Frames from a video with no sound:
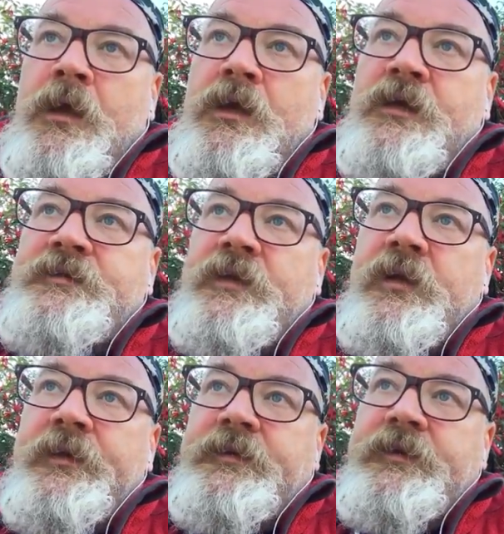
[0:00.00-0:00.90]
Last thing
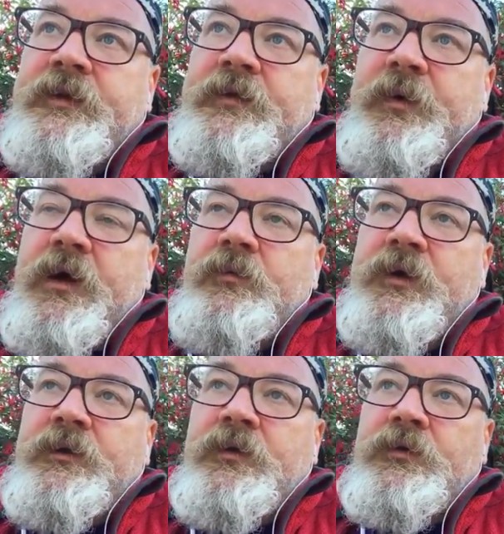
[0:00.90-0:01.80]
I think to think about
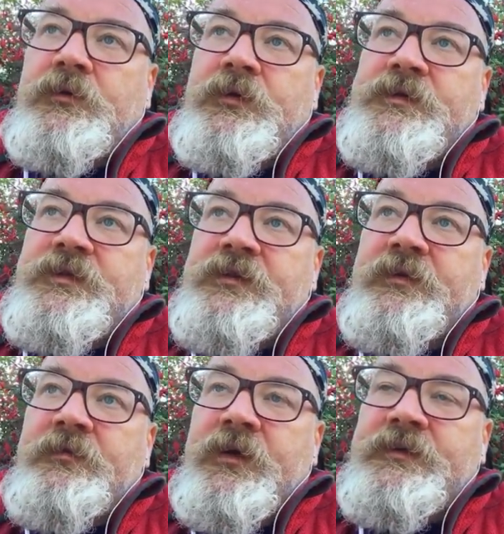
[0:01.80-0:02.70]
when you're
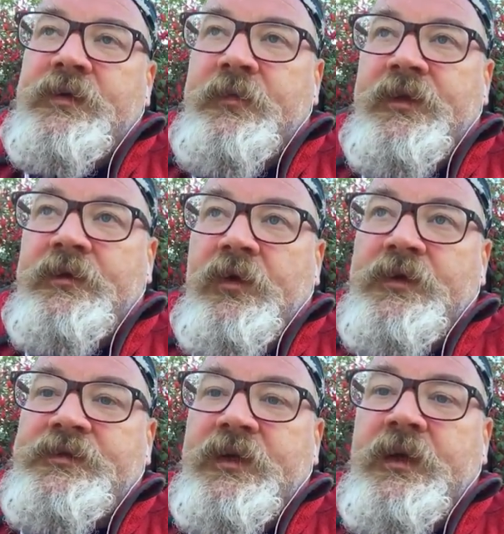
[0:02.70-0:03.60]
considering writing the
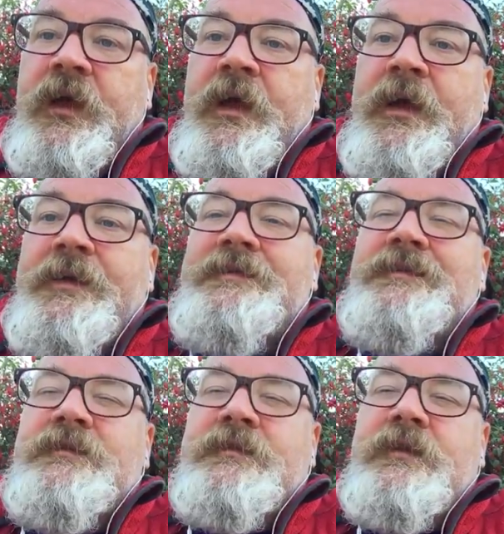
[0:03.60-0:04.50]
methodology is that
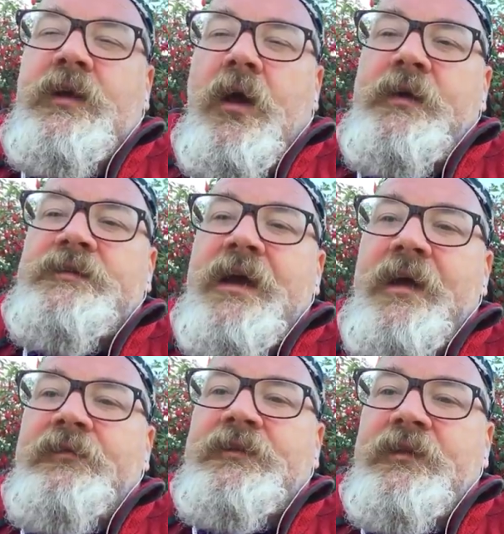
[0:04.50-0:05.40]
it's going to
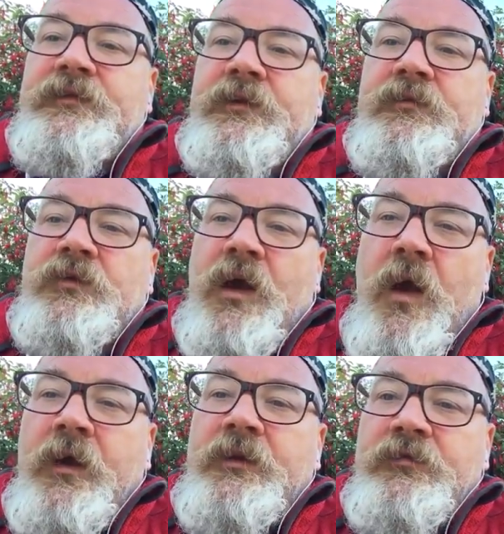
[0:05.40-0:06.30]
have a different
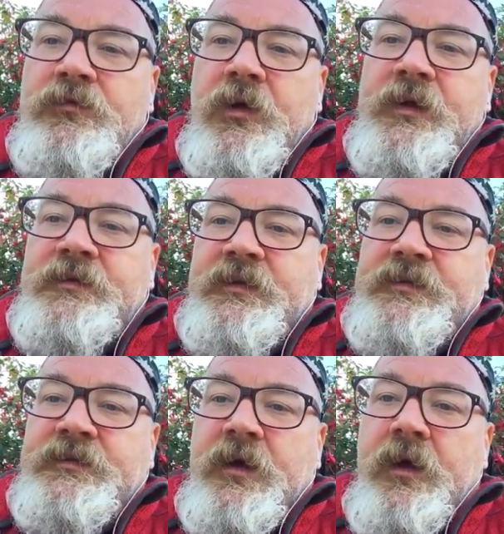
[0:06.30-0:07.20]
kind of writing
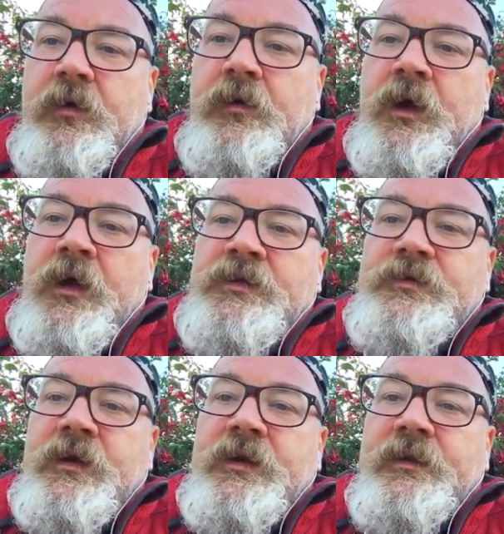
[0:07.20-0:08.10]
style
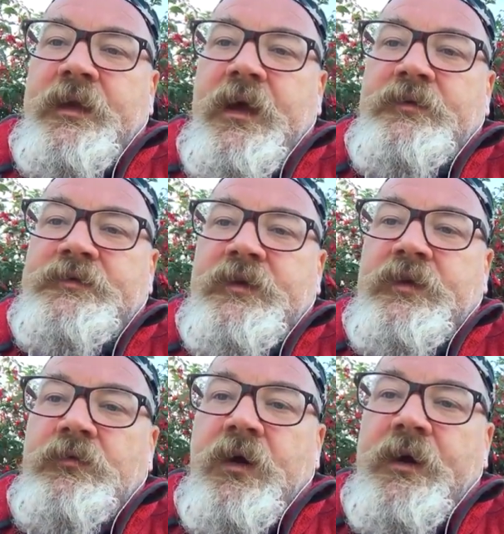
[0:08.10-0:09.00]
to anything else that
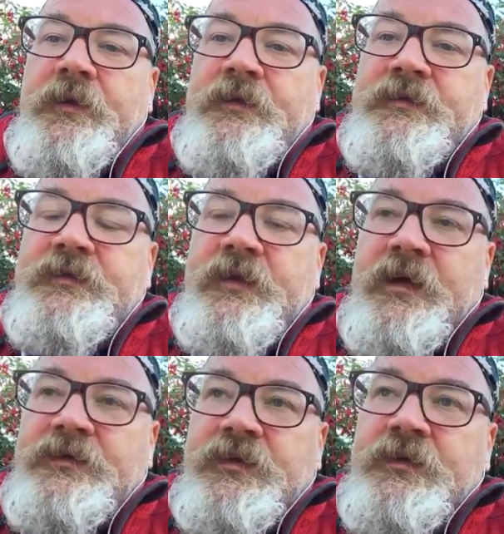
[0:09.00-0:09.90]
you write in the
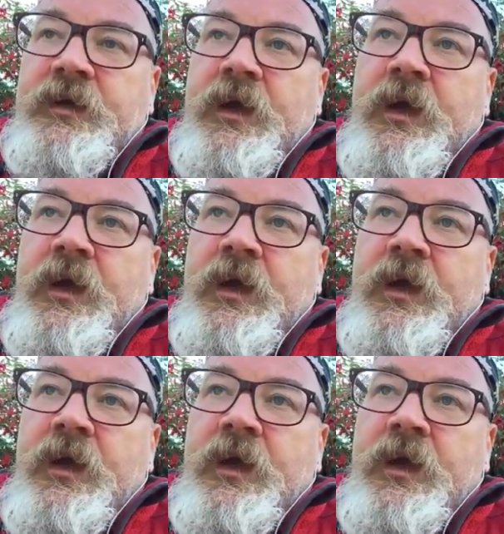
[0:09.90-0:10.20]
dissertation.